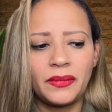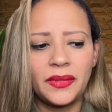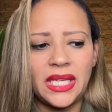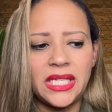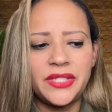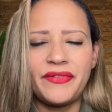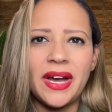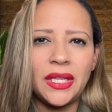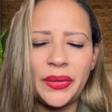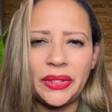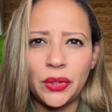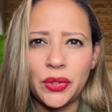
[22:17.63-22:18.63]
is
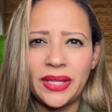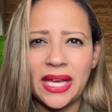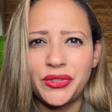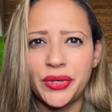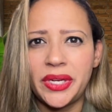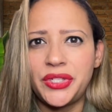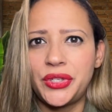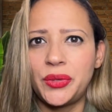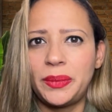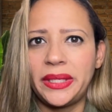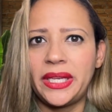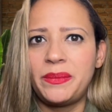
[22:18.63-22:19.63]
following that traditional
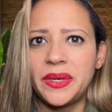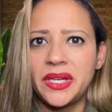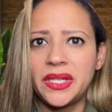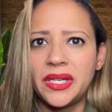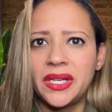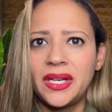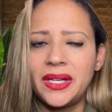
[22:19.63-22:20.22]
playbook